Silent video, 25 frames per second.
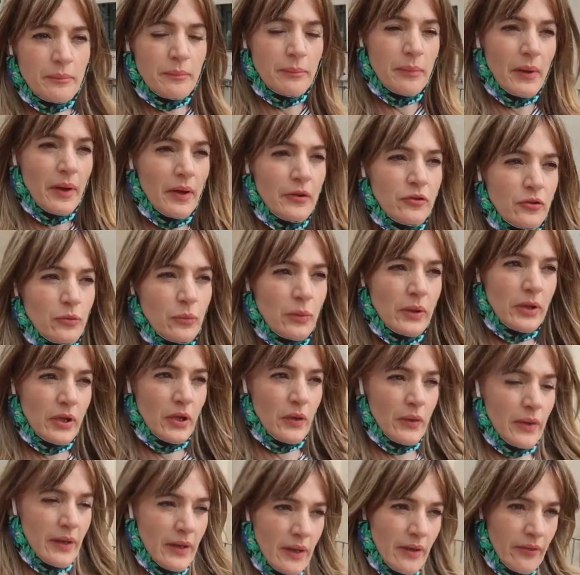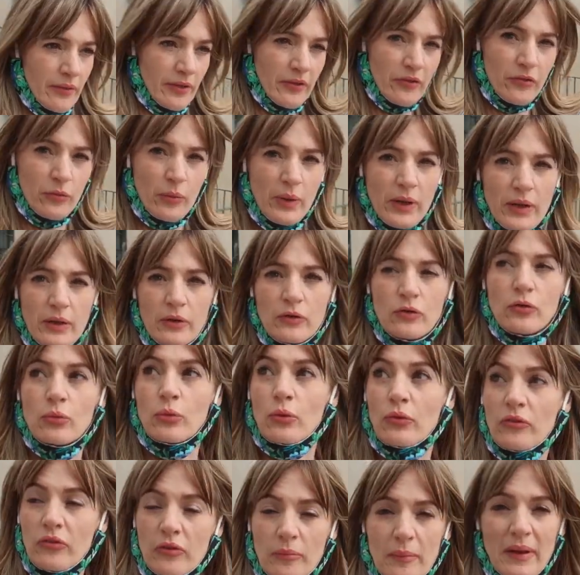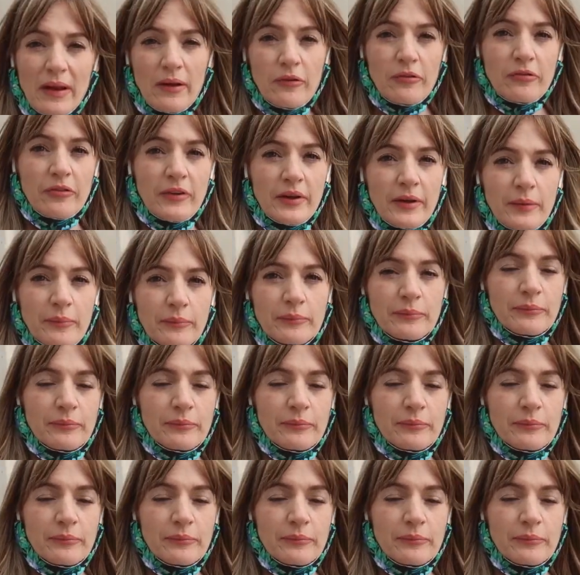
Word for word: but we're going this way towards Amalfi,